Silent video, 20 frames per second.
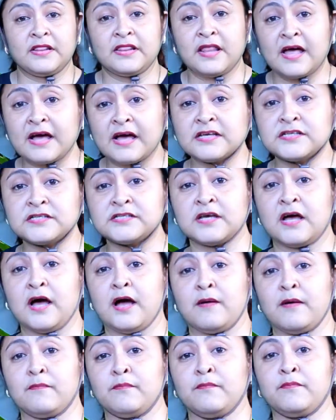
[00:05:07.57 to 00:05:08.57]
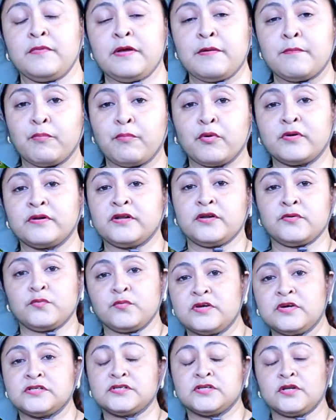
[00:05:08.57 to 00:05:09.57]
last important
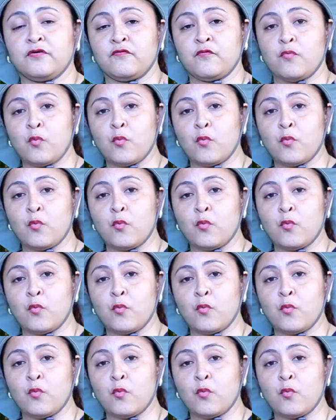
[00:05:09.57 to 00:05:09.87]
reason of